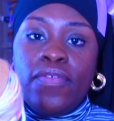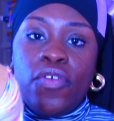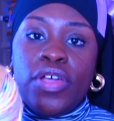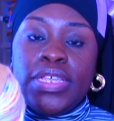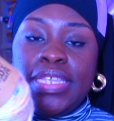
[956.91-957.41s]

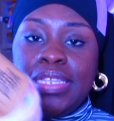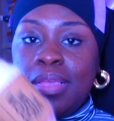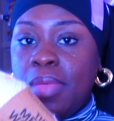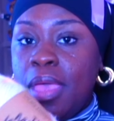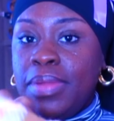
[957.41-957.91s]
or
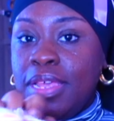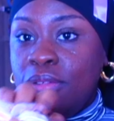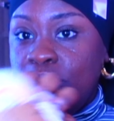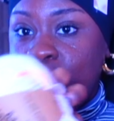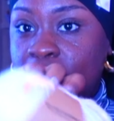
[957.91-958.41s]
6mm
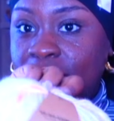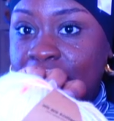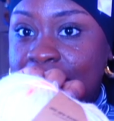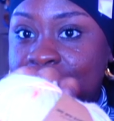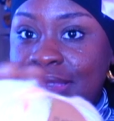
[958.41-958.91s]
needles with
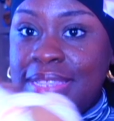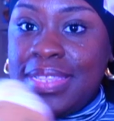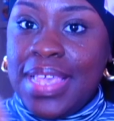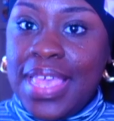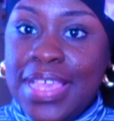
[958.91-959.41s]

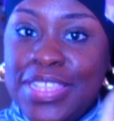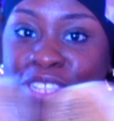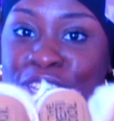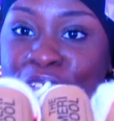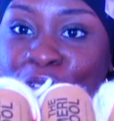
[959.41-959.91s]
this.
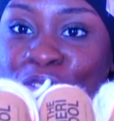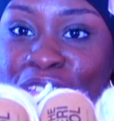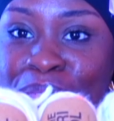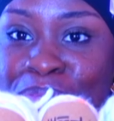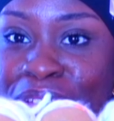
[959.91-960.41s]
So
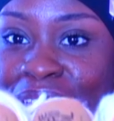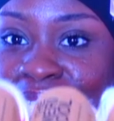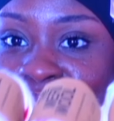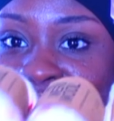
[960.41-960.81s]
freaking pretty!